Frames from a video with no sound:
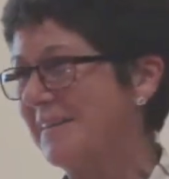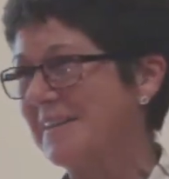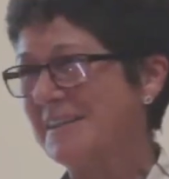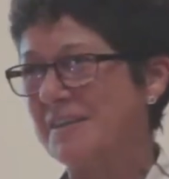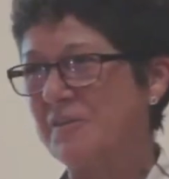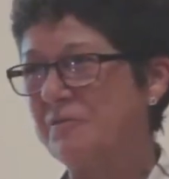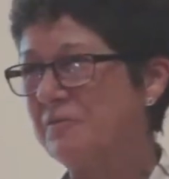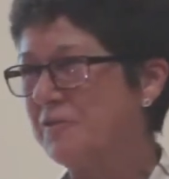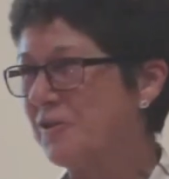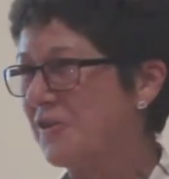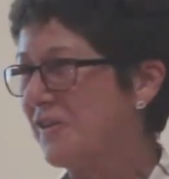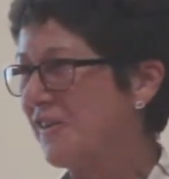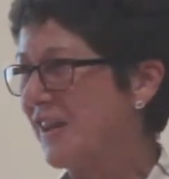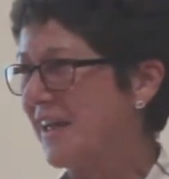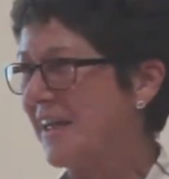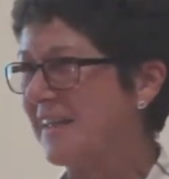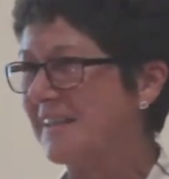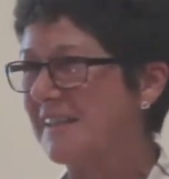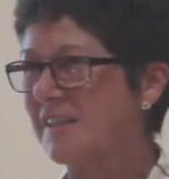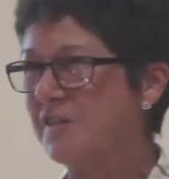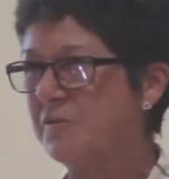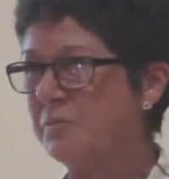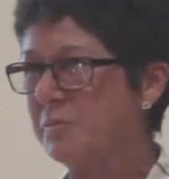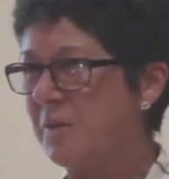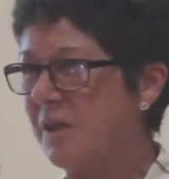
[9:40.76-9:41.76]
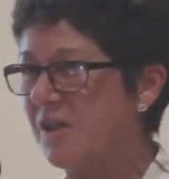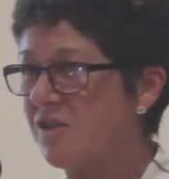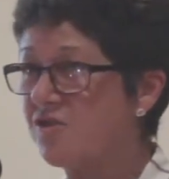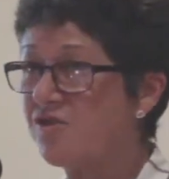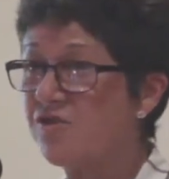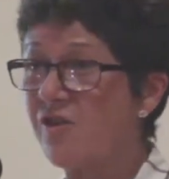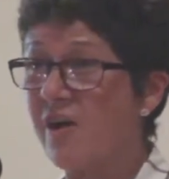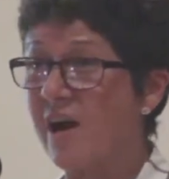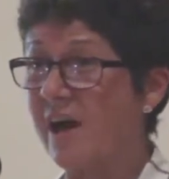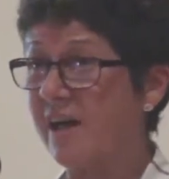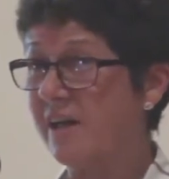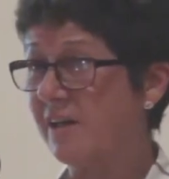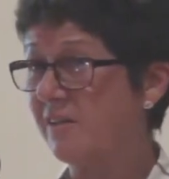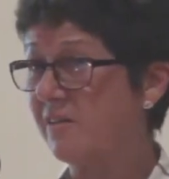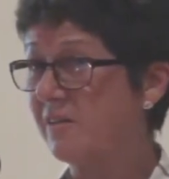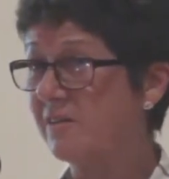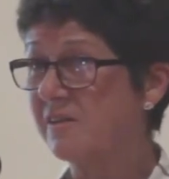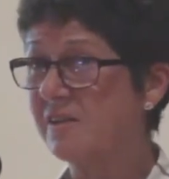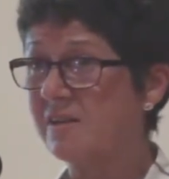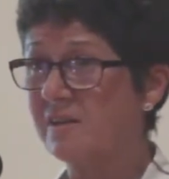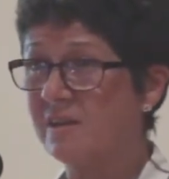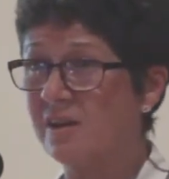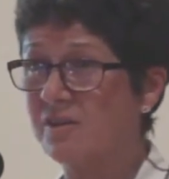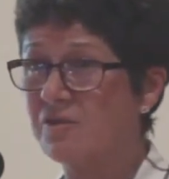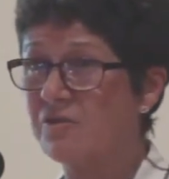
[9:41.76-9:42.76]
different things have been
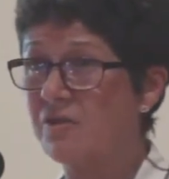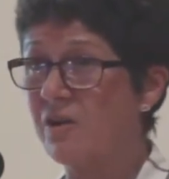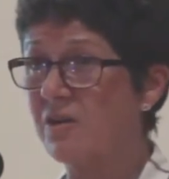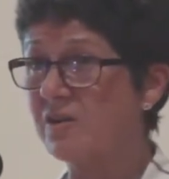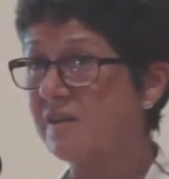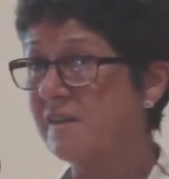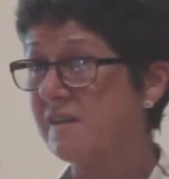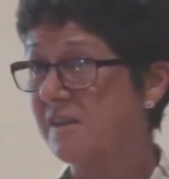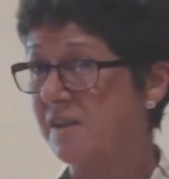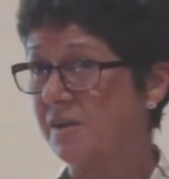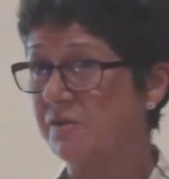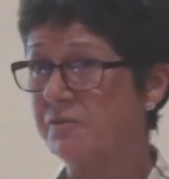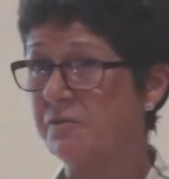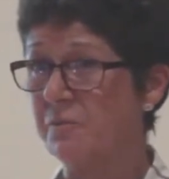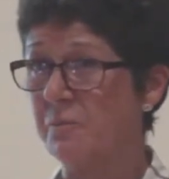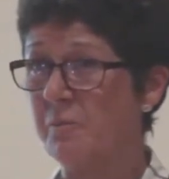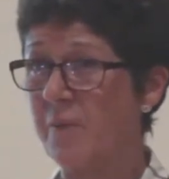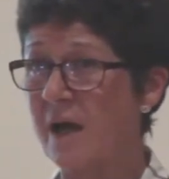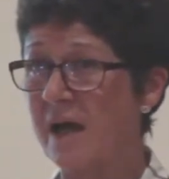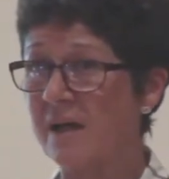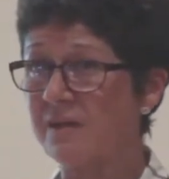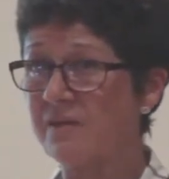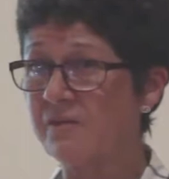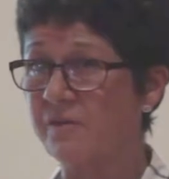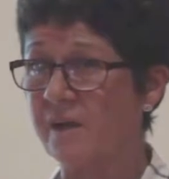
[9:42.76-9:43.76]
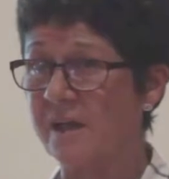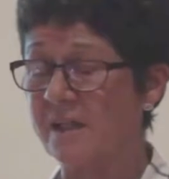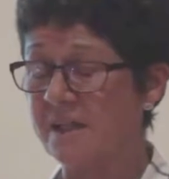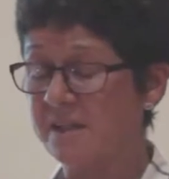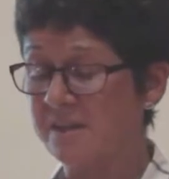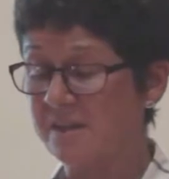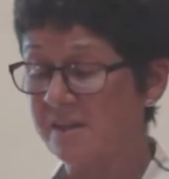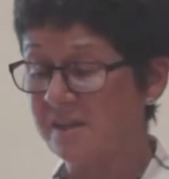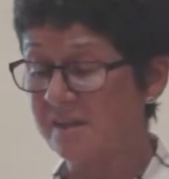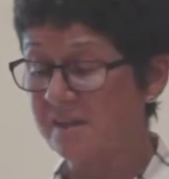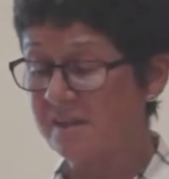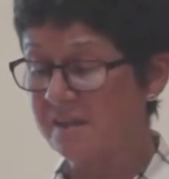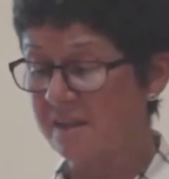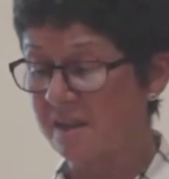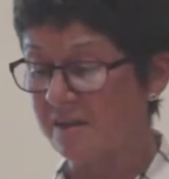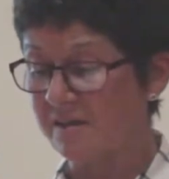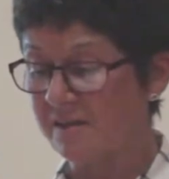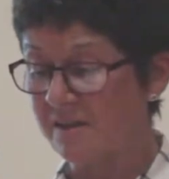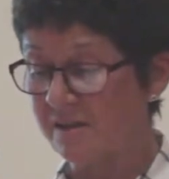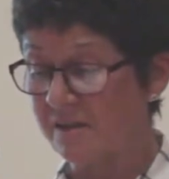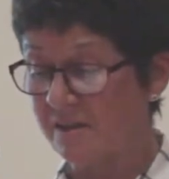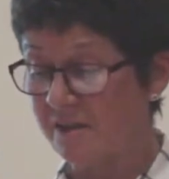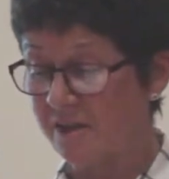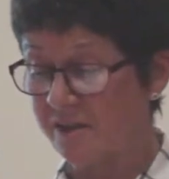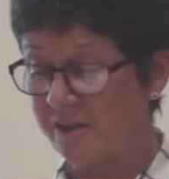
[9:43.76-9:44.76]
trialled across different Pathfinders,
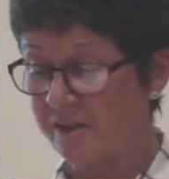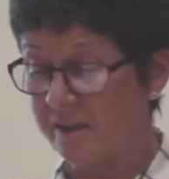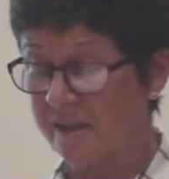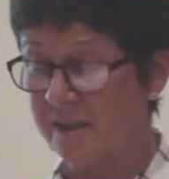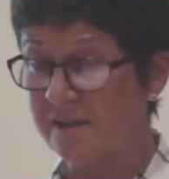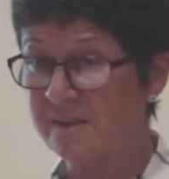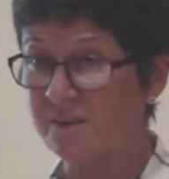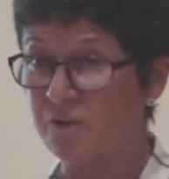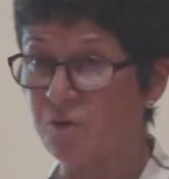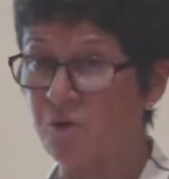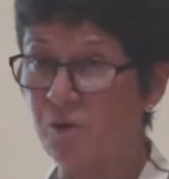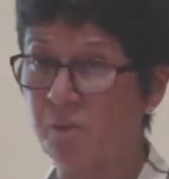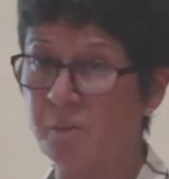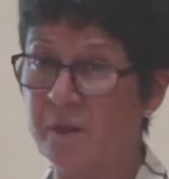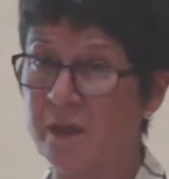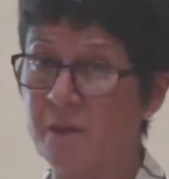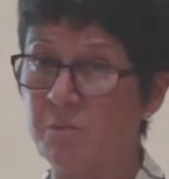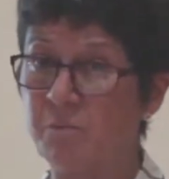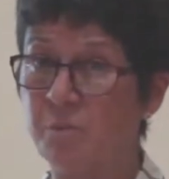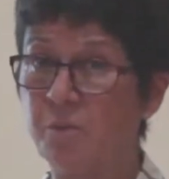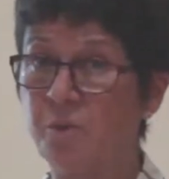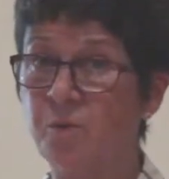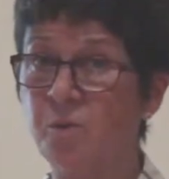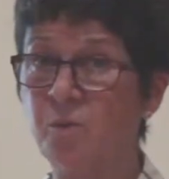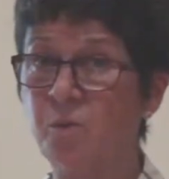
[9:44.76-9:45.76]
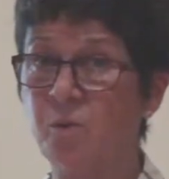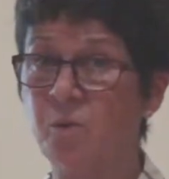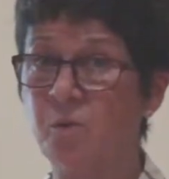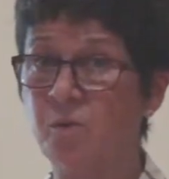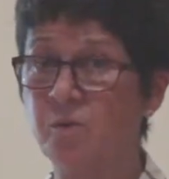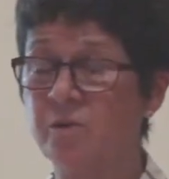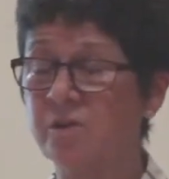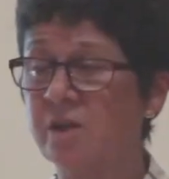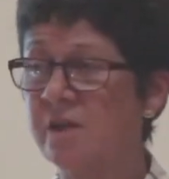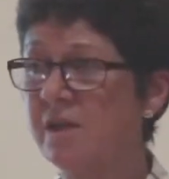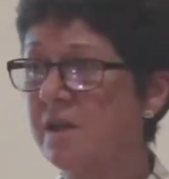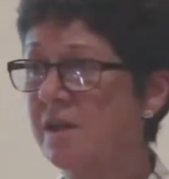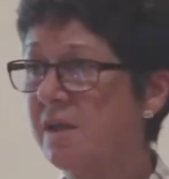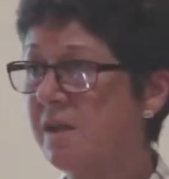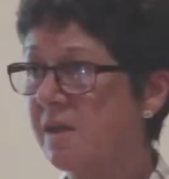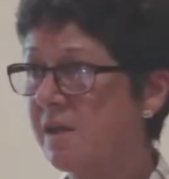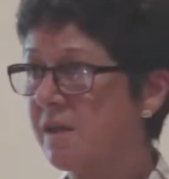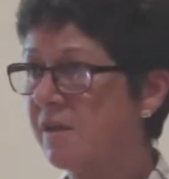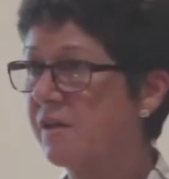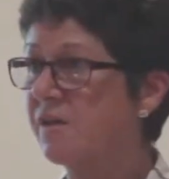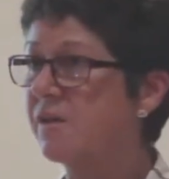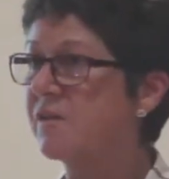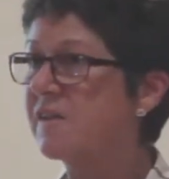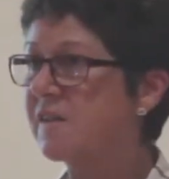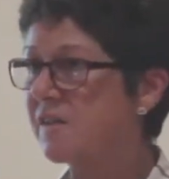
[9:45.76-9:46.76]
and the learning's all been pooled,
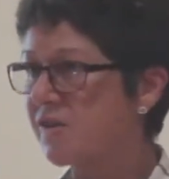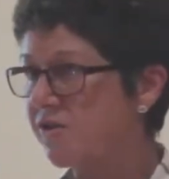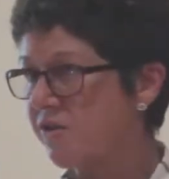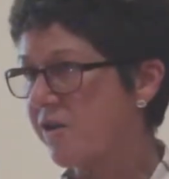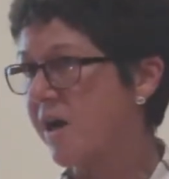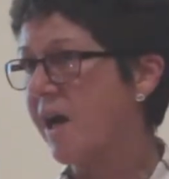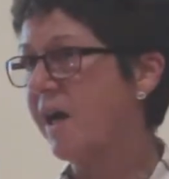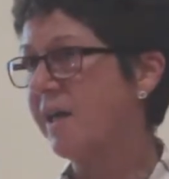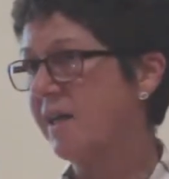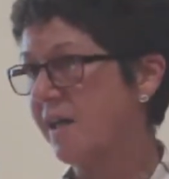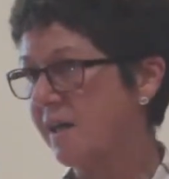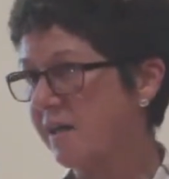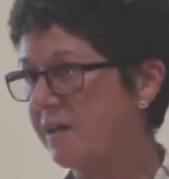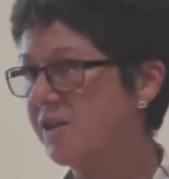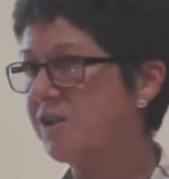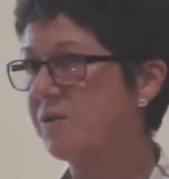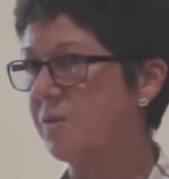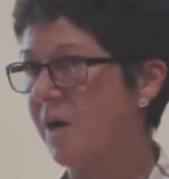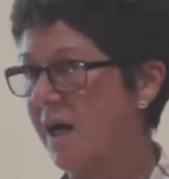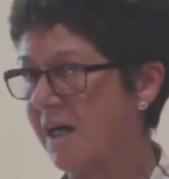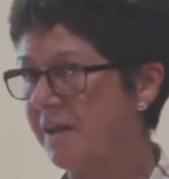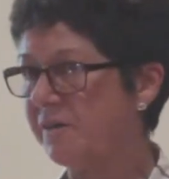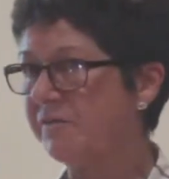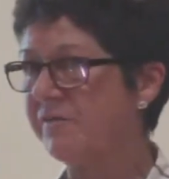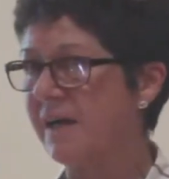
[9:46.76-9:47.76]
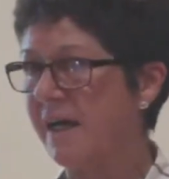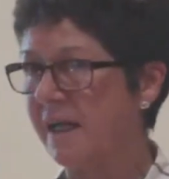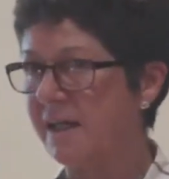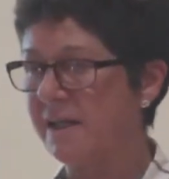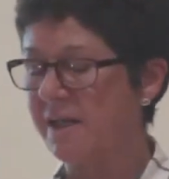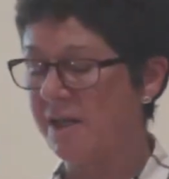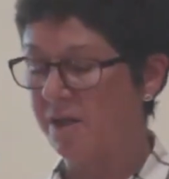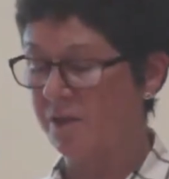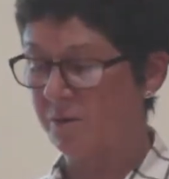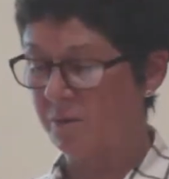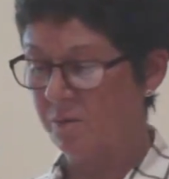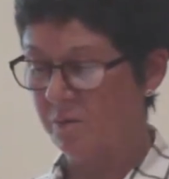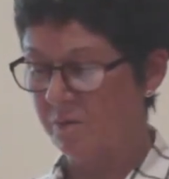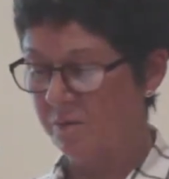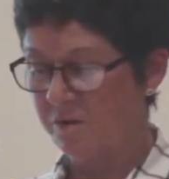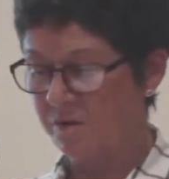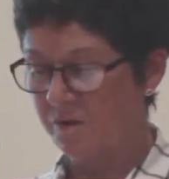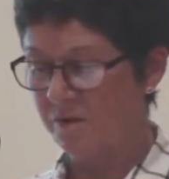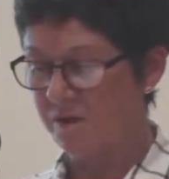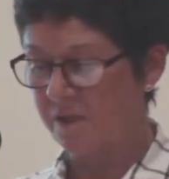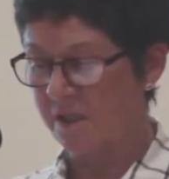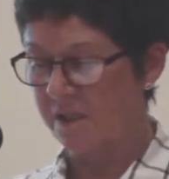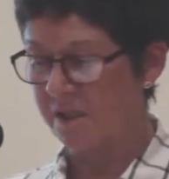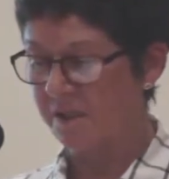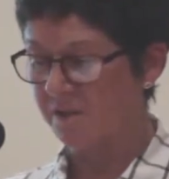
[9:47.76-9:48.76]
thus trying to add value
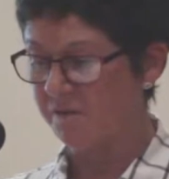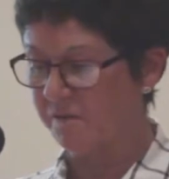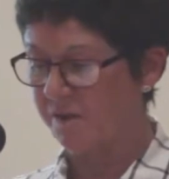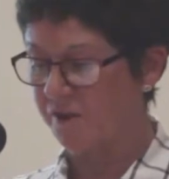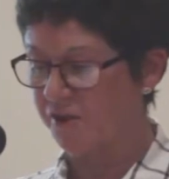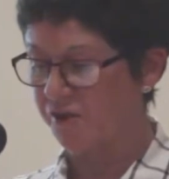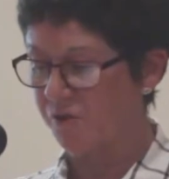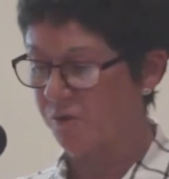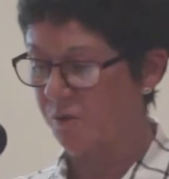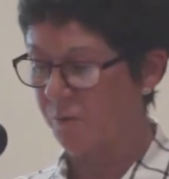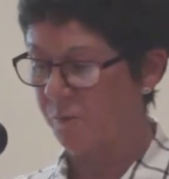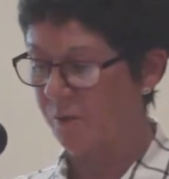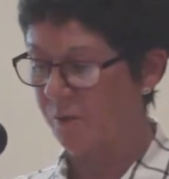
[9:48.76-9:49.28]
to the individual